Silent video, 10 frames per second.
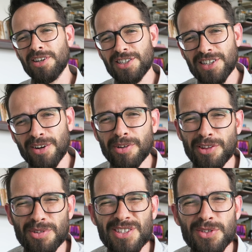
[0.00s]
want to share with
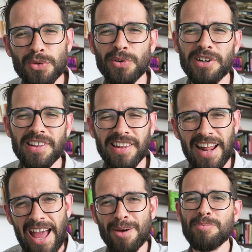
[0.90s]
you a story that
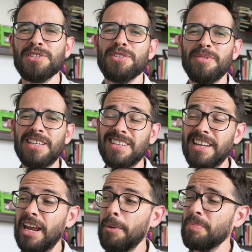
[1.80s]
happened to me
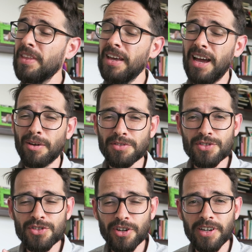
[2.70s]
today. I was
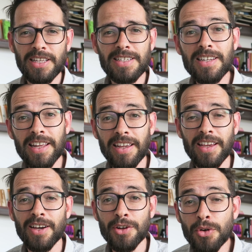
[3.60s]
starting
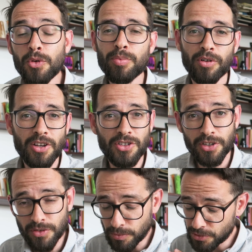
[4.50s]
today a new
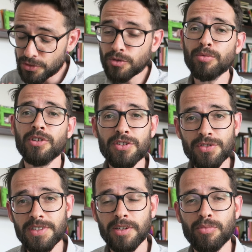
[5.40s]
project, super
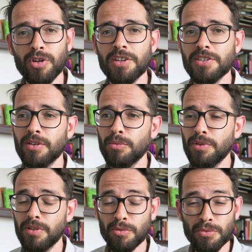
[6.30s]
interesting project
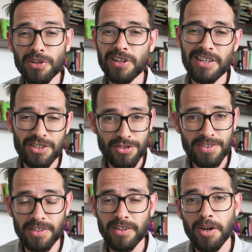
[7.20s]
with a really
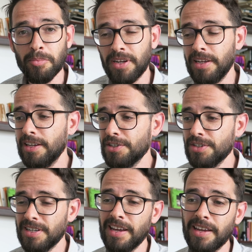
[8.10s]
interesting company, and
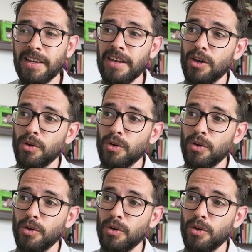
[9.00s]
today